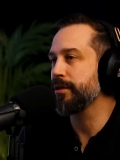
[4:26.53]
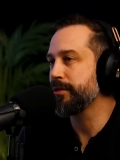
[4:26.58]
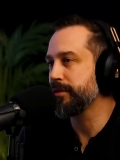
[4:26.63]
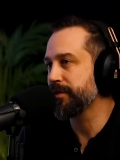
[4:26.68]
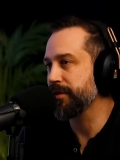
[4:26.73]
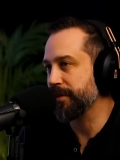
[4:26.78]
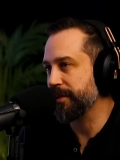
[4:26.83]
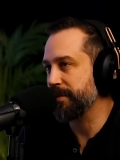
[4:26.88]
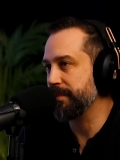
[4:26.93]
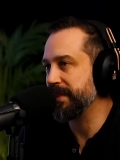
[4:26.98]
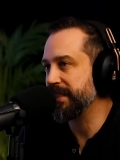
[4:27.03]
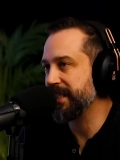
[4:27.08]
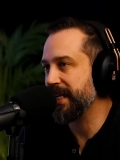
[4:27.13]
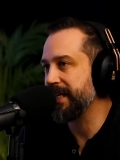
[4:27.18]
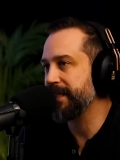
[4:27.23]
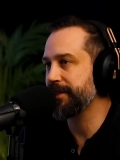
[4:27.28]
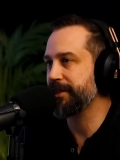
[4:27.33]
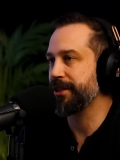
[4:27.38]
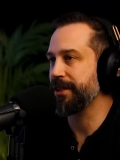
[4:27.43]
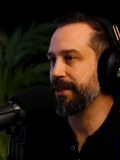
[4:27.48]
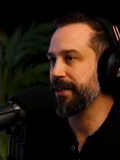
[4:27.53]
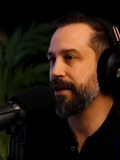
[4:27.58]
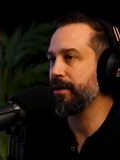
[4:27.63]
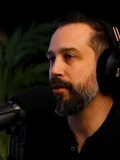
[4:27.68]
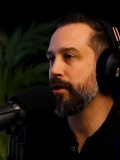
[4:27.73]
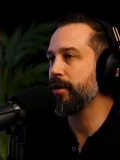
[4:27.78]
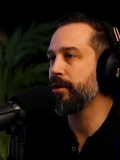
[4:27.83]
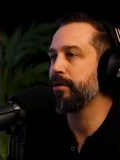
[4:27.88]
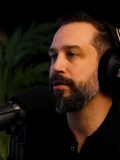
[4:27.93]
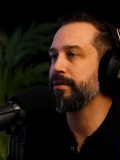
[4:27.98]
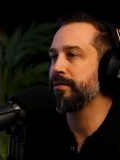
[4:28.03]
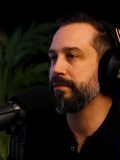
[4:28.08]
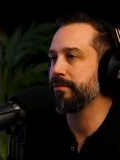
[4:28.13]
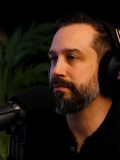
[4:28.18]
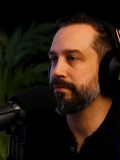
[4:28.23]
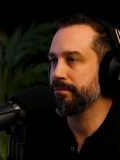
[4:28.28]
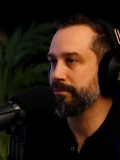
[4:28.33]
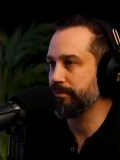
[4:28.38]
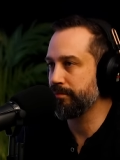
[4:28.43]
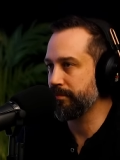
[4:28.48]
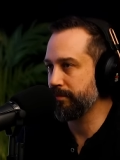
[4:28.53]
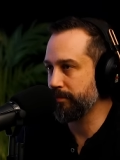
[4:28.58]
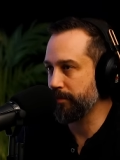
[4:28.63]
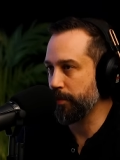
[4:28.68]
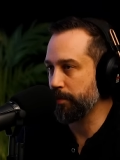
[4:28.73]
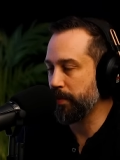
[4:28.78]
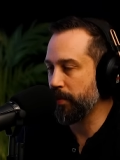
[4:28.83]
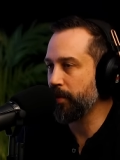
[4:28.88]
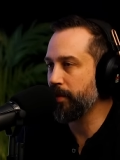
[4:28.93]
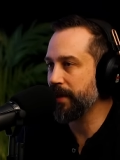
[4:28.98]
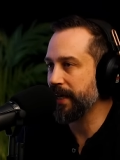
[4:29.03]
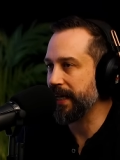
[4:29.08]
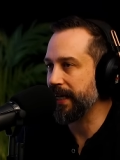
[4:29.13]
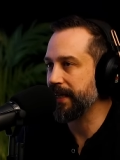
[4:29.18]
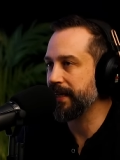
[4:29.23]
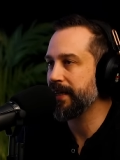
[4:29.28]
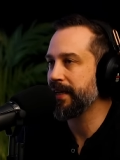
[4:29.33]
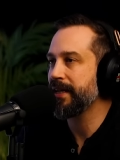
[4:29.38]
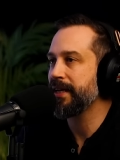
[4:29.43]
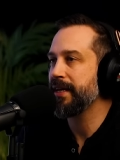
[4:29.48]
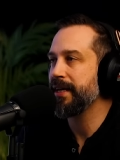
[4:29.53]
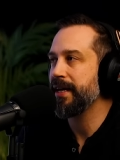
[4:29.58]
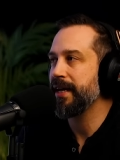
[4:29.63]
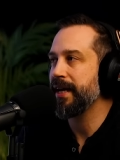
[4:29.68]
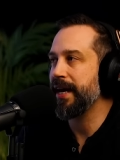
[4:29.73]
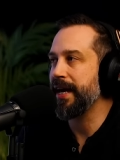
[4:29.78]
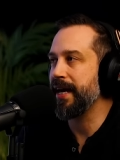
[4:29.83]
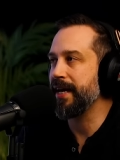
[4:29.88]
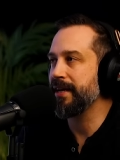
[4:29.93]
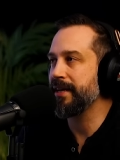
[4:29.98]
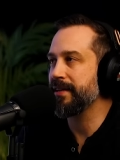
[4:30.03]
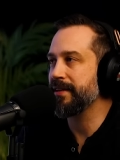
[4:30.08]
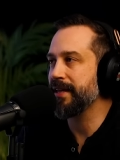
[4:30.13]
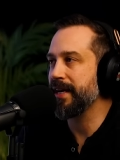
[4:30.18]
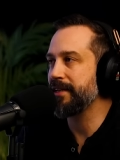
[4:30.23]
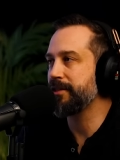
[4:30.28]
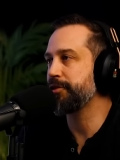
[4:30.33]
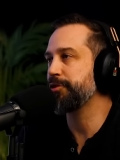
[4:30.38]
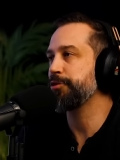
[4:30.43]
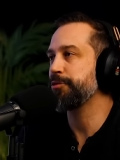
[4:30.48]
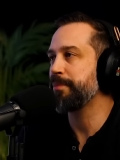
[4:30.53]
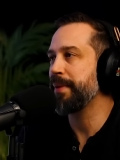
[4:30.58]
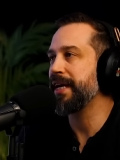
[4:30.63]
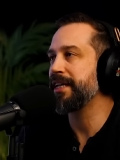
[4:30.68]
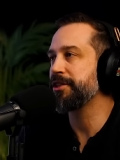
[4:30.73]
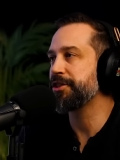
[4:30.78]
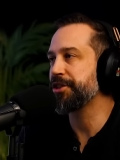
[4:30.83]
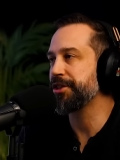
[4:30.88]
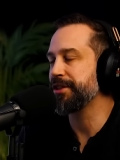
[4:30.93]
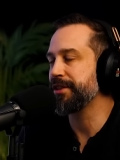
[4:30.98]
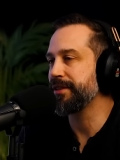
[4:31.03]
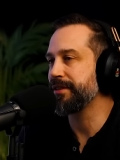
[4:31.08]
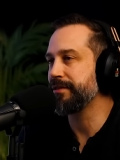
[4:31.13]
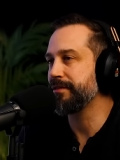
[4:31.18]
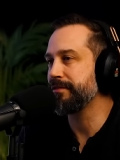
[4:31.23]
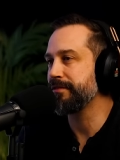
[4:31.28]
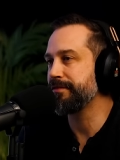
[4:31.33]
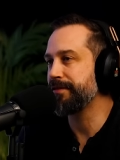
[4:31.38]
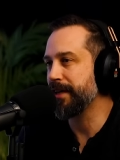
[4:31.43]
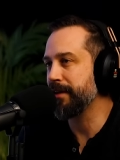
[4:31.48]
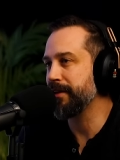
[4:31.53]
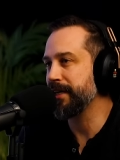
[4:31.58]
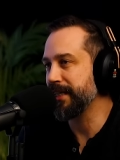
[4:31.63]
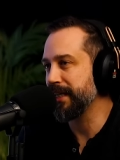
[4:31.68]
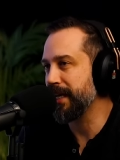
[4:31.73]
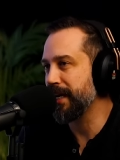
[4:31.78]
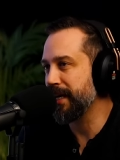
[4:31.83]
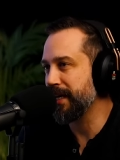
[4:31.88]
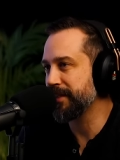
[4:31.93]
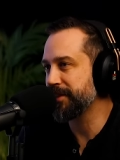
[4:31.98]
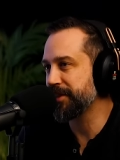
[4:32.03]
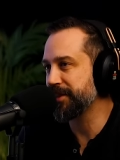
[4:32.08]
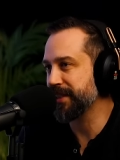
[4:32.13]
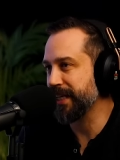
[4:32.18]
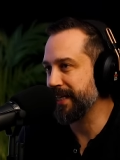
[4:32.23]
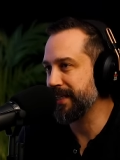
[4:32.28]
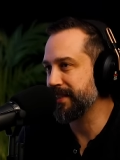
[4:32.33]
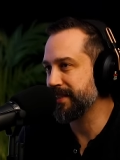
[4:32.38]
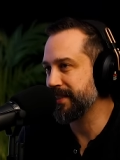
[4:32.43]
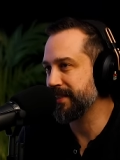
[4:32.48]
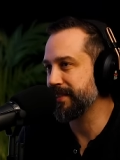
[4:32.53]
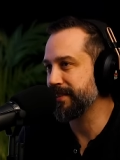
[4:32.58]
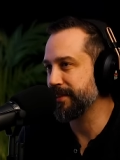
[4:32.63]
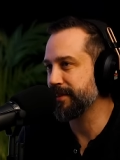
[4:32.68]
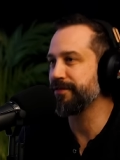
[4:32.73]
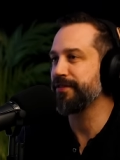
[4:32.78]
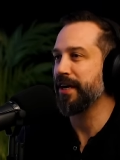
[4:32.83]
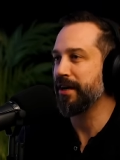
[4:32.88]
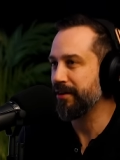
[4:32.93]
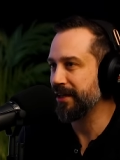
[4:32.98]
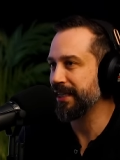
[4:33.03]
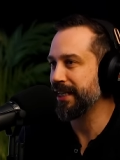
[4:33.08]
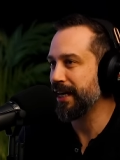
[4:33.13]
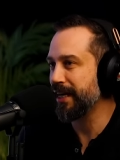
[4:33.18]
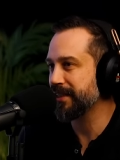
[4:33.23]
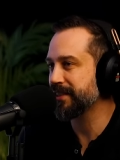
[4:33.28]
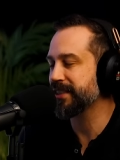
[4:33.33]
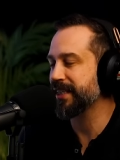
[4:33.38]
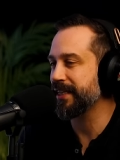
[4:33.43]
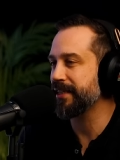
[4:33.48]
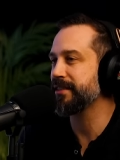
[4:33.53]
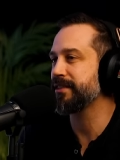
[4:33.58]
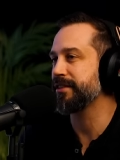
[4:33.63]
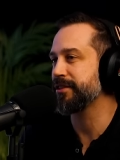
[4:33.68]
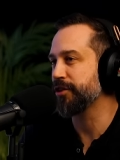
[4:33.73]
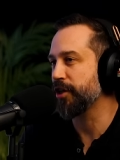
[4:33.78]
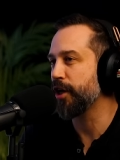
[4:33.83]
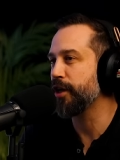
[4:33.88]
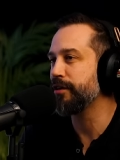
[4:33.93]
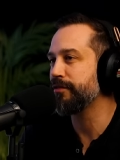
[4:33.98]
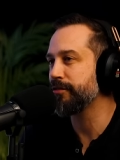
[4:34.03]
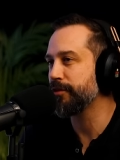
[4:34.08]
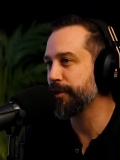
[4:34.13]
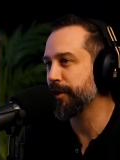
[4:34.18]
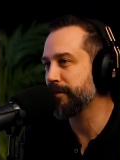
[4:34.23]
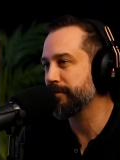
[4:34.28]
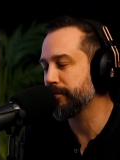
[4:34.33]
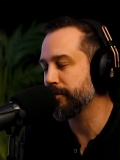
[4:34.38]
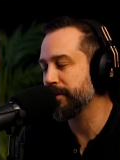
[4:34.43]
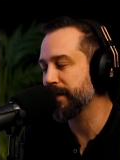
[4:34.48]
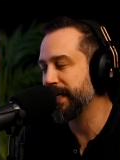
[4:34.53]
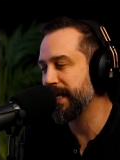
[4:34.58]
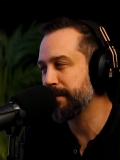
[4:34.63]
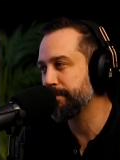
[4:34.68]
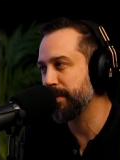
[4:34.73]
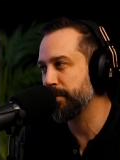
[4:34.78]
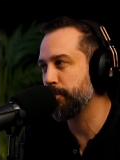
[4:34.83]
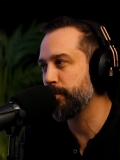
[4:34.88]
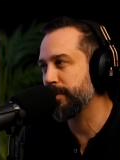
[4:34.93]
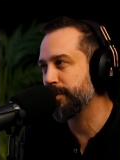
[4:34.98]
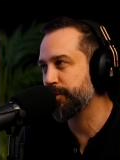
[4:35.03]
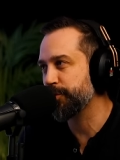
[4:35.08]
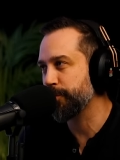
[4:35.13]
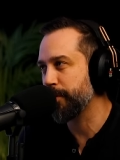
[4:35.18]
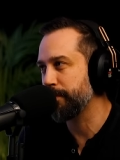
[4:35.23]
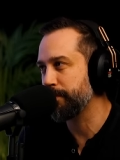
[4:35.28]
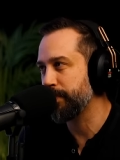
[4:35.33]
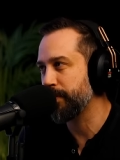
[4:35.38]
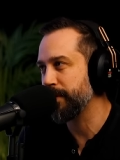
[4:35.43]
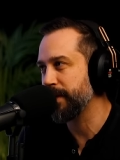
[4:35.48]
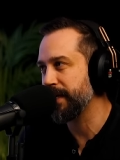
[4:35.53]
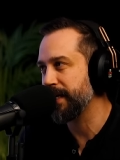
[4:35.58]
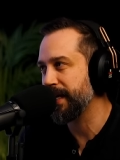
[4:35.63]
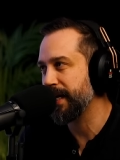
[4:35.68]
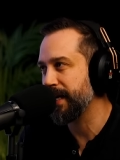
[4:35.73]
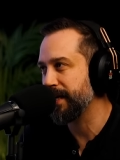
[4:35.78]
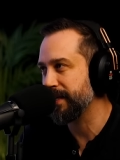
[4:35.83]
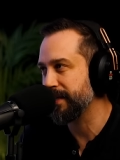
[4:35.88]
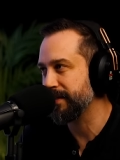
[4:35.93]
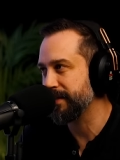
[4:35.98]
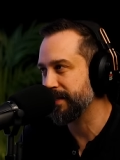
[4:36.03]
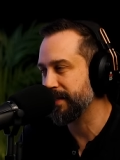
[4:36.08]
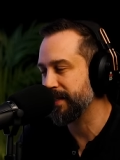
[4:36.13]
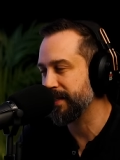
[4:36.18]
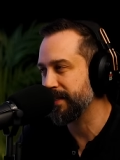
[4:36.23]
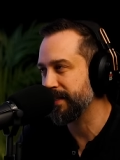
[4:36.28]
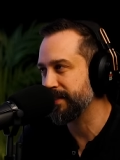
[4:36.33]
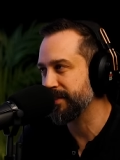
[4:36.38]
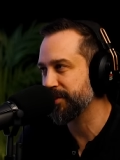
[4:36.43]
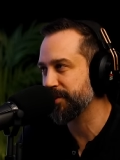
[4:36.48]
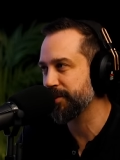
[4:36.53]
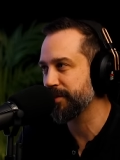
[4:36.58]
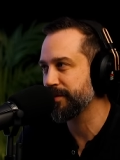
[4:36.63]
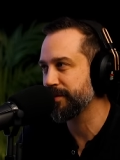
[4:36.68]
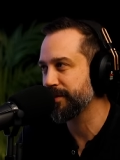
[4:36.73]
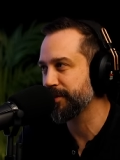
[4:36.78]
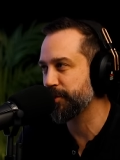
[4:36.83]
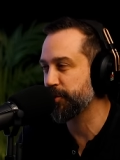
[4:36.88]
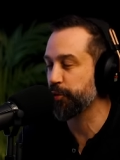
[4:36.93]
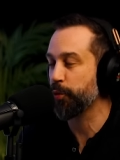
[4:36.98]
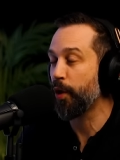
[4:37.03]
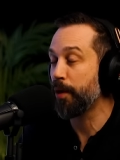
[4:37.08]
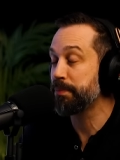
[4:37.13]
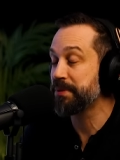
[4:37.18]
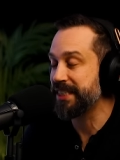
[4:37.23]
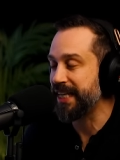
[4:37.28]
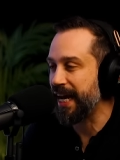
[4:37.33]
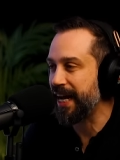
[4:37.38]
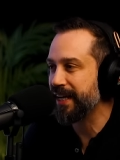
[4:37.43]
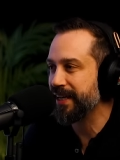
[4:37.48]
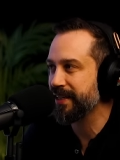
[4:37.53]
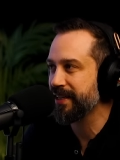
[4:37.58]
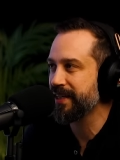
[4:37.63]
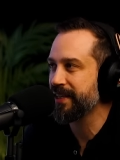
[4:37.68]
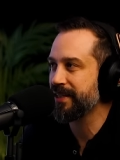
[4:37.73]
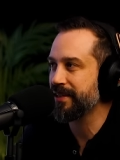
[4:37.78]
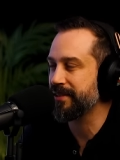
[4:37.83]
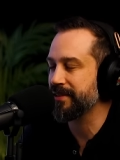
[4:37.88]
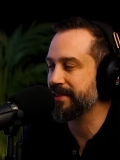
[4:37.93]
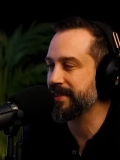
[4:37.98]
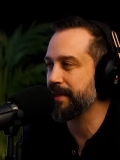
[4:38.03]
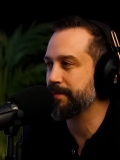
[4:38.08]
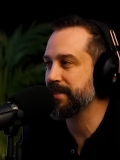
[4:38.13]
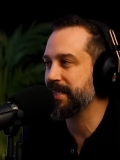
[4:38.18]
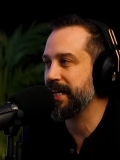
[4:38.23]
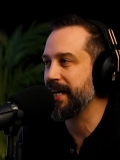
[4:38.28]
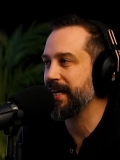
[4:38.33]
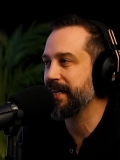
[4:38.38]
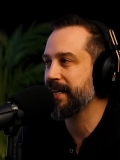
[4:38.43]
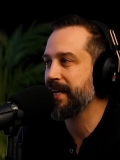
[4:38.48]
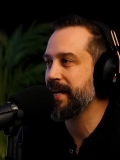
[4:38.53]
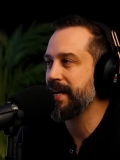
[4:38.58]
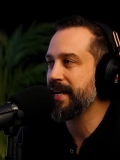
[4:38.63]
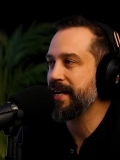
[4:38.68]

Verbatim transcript: own documentation and their own reporting. And they do mention very large skeletons, very large skeletons over and over again. But what Schwab pointed out uh, at his Schwab stack on Substack